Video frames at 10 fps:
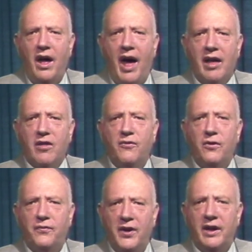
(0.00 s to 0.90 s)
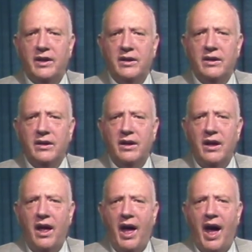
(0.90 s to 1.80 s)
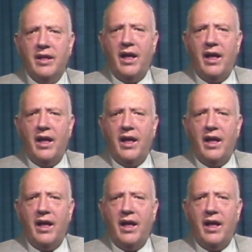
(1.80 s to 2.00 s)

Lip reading: as fulfilling, and